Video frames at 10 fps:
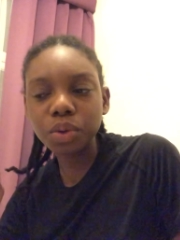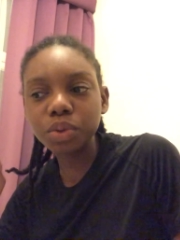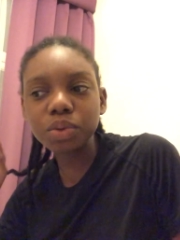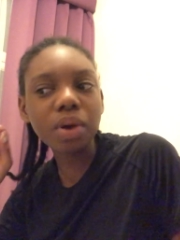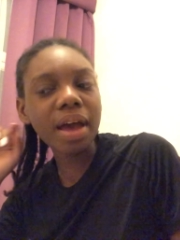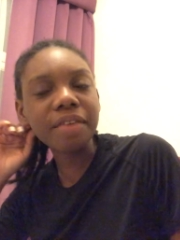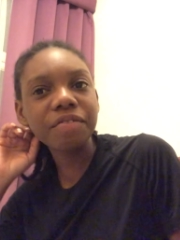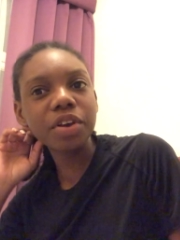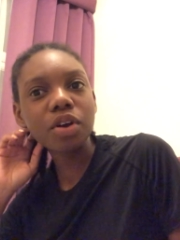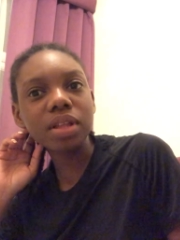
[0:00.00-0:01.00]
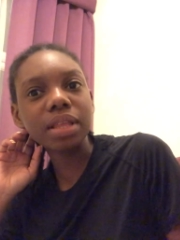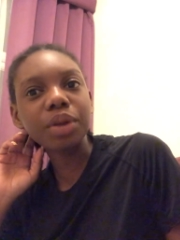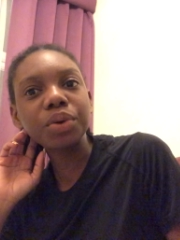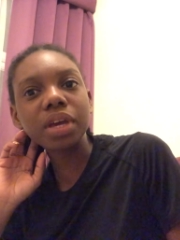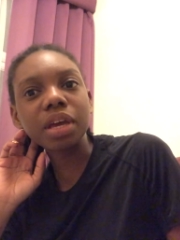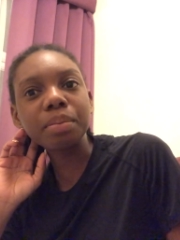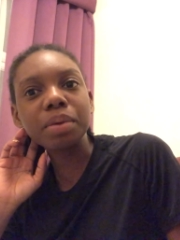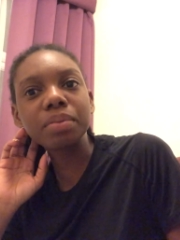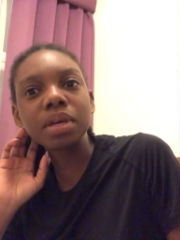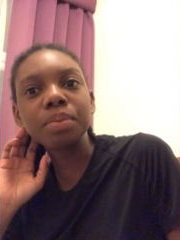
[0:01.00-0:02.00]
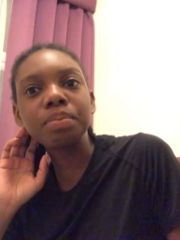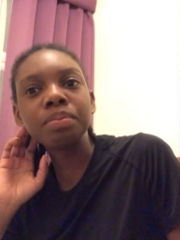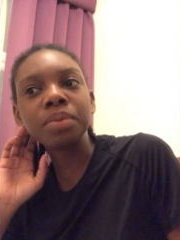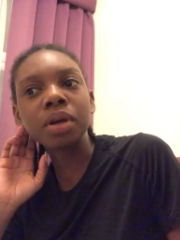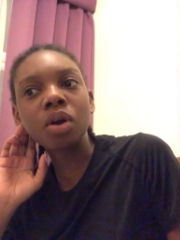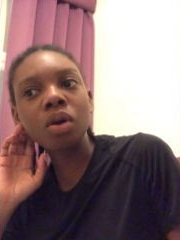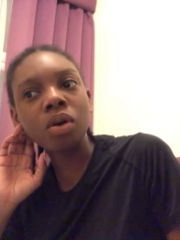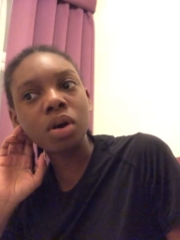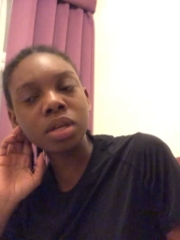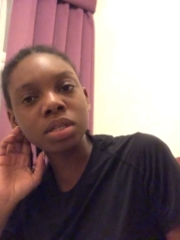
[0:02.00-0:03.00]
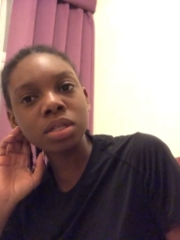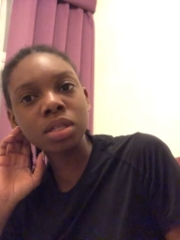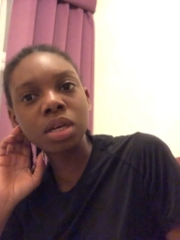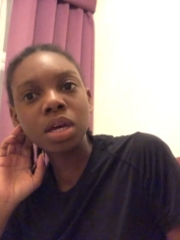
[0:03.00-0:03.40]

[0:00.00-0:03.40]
So I figured that, okay, maybe because